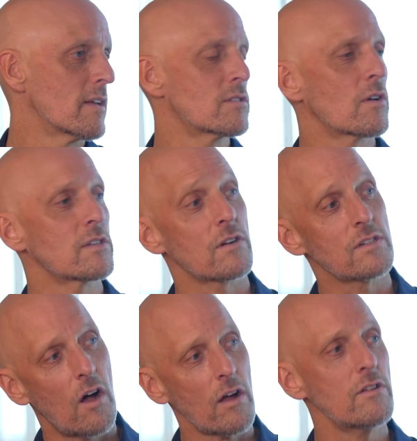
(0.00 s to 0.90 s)
And so I started
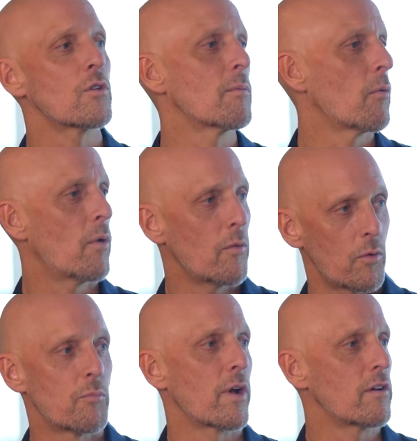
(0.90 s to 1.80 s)
talking to her about what
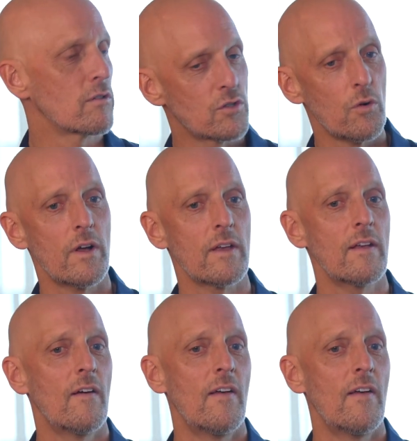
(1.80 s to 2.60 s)
would bring her joy.